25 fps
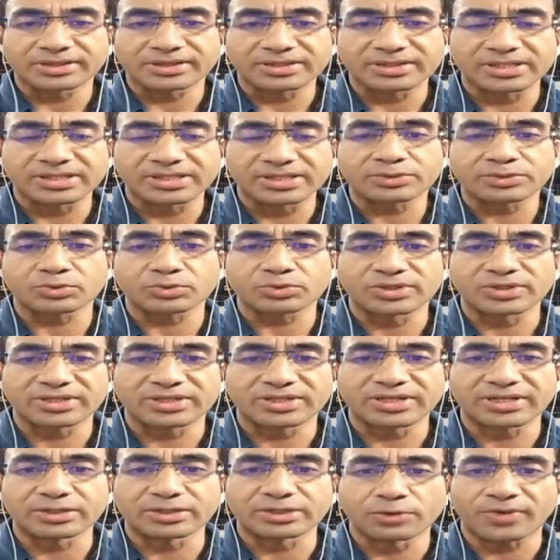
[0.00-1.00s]

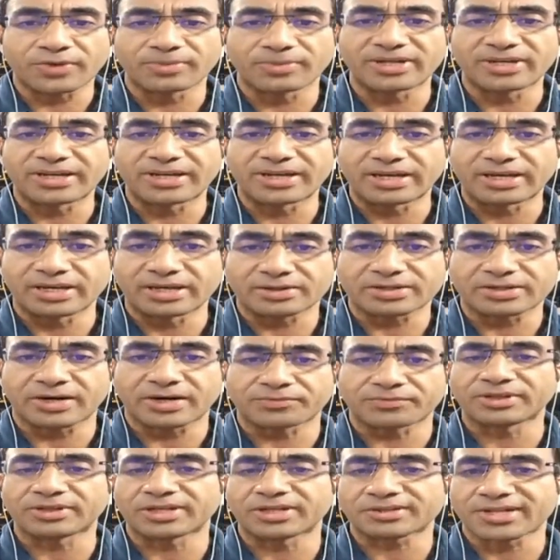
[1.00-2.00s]
A320neo family aircraft,
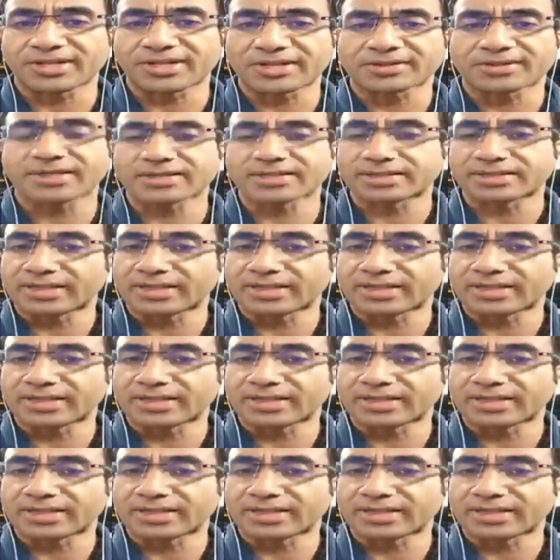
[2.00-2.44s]
in the sense that